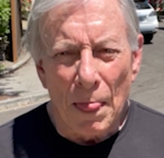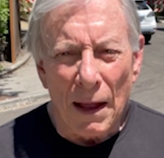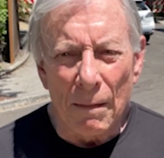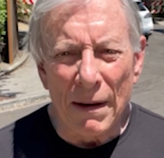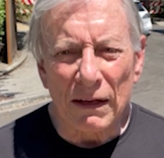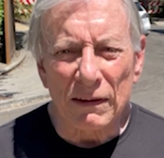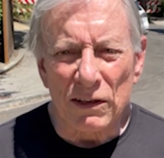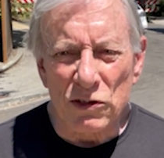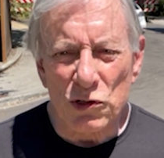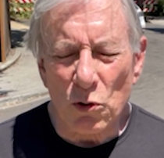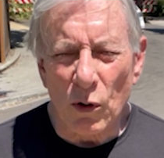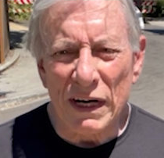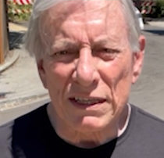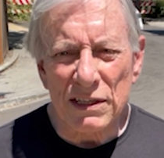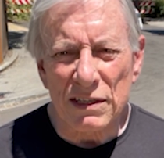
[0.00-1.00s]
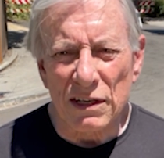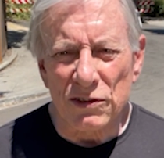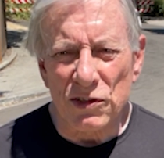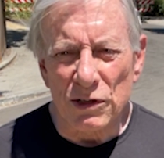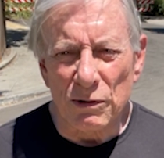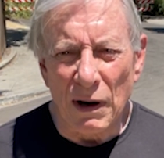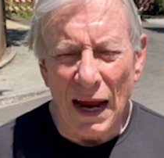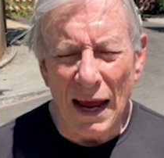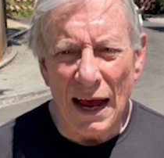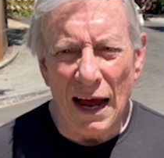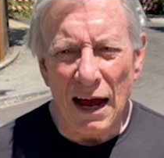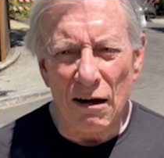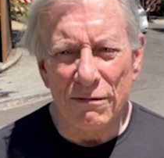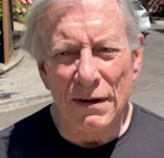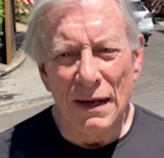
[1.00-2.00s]
about the choice that you
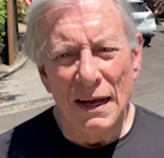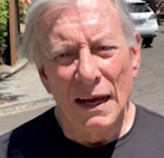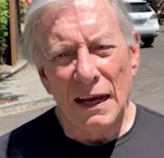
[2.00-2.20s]
have